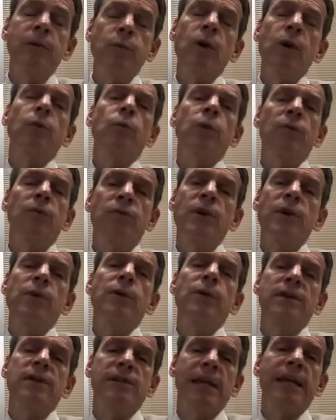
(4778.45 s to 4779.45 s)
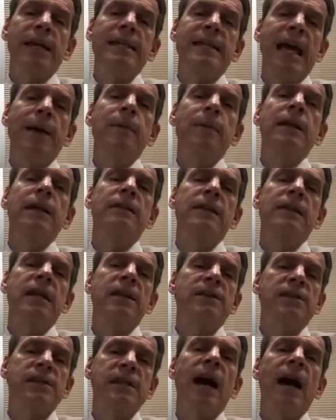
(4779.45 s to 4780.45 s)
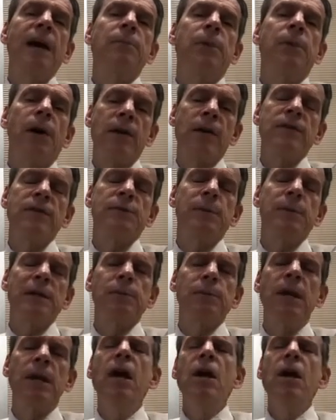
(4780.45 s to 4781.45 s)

We'll view it as a contaminant, that it's not part of the specimen.